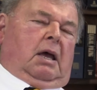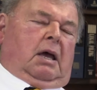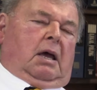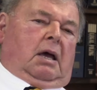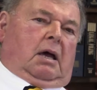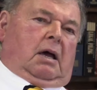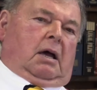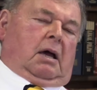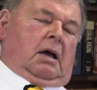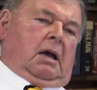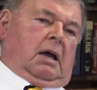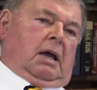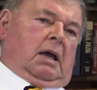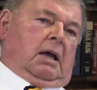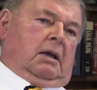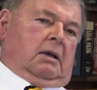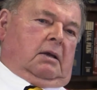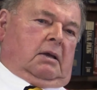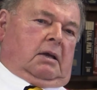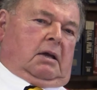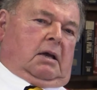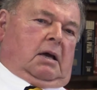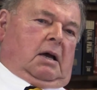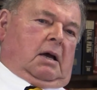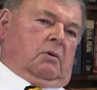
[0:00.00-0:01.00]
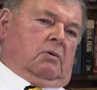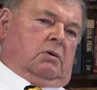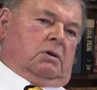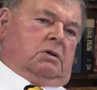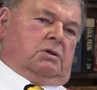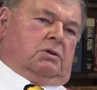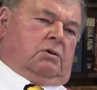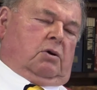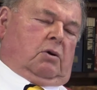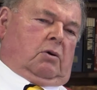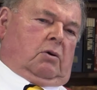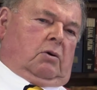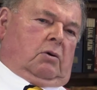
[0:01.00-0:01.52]
Uh, and I was
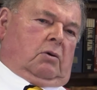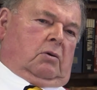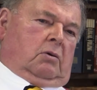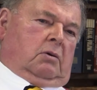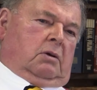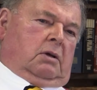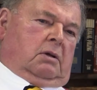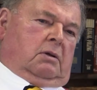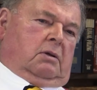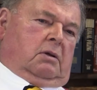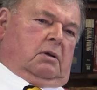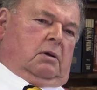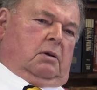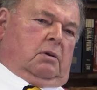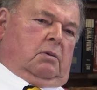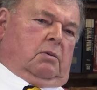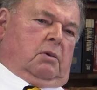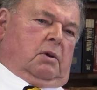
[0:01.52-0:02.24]
told that the,